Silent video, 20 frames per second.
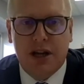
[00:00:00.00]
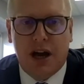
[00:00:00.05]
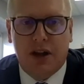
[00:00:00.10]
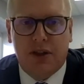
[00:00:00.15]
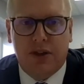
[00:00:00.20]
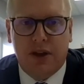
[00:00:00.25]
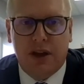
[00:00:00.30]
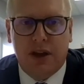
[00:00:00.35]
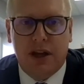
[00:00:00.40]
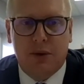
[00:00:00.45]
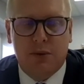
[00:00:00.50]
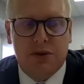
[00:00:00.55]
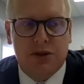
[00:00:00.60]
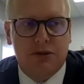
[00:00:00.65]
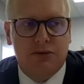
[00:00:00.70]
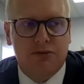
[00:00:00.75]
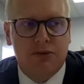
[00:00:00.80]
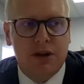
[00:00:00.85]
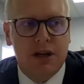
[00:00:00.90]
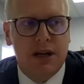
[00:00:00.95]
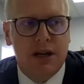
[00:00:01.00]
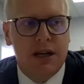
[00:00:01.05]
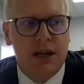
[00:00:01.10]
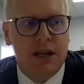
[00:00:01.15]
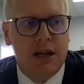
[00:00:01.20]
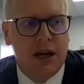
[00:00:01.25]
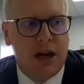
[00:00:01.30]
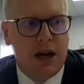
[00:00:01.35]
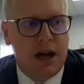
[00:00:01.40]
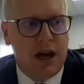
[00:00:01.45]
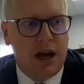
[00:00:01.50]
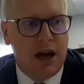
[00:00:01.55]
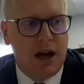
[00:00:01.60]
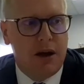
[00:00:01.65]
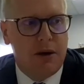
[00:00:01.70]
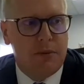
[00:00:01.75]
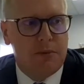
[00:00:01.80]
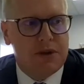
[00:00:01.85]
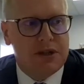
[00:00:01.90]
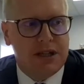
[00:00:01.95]
I think it was a really
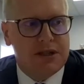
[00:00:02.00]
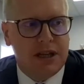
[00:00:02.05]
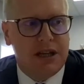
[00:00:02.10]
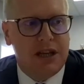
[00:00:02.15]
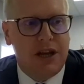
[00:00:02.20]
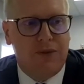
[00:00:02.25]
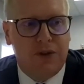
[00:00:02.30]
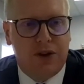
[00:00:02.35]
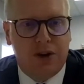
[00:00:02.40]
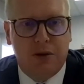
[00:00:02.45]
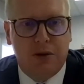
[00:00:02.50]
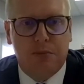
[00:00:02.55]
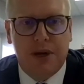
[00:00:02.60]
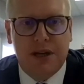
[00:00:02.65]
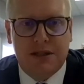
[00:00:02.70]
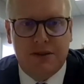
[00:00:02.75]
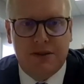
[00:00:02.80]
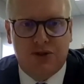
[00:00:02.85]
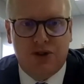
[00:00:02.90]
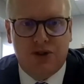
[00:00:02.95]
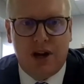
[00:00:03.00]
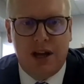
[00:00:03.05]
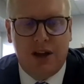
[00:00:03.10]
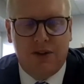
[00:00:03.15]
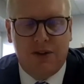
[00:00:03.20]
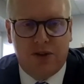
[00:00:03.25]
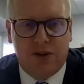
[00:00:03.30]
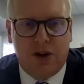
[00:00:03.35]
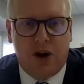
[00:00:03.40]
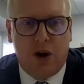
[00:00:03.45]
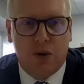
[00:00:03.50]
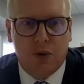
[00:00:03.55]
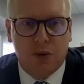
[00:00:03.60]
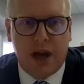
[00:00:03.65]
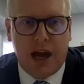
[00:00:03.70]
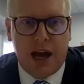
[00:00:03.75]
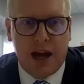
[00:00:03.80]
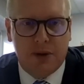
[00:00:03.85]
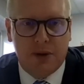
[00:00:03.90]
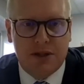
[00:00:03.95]
significant piece of training for the whole
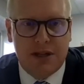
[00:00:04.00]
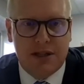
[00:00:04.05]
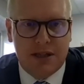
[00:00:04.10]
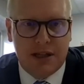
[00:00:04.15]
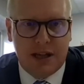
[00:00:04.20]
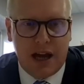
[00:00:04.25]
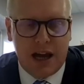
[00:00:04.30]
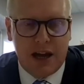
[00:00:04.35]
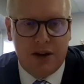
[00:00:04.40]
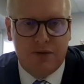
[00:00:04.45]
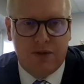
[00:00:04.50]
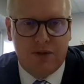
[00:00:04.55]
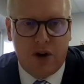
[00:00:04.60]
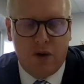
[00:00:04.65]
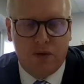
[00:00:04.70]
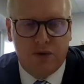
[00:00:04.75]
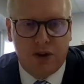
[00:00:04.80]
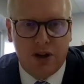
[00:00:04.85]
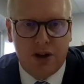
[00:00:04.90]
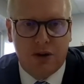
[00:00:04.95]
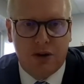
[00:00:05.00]
county to get involved in.